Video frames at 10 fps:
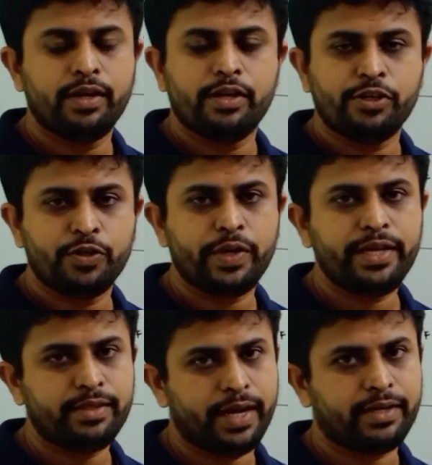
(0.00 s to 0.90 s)
During
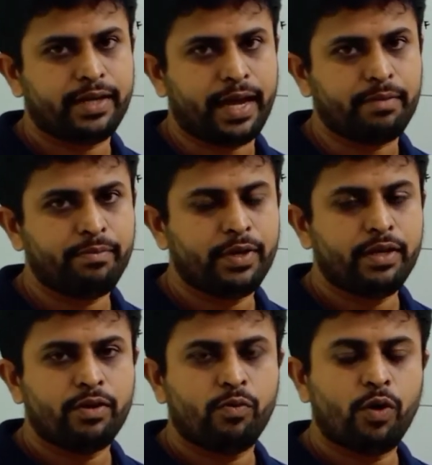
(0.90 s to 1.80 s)
that time,
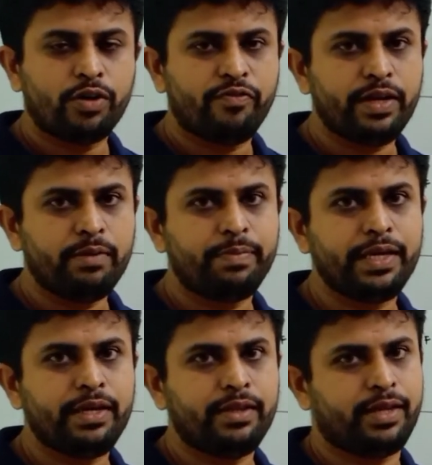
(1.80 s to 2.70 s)
what will
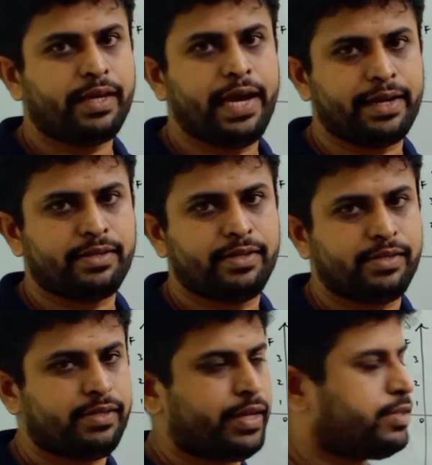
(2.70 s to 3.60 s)
be the
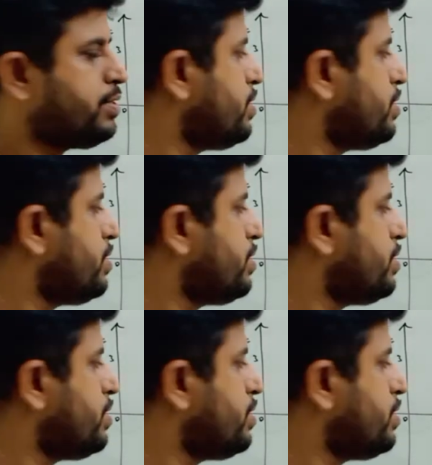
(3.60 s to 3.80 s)
characteristics?